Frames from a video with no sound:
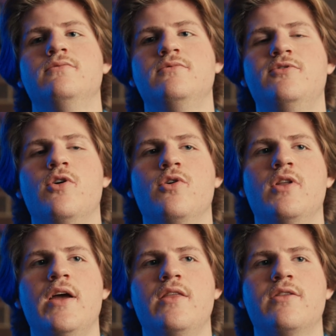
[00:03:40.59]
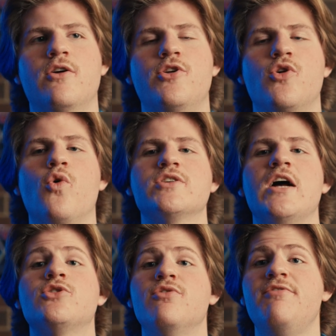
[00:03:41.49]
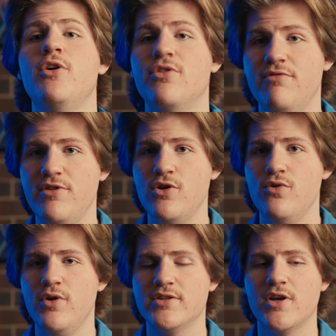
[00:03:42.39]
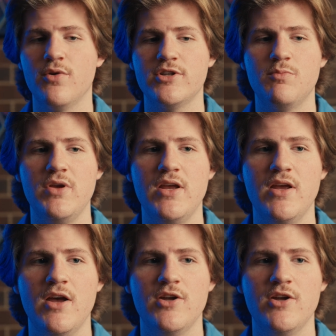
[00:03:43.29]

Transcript: focal length, or your horizontal field of view, is going to be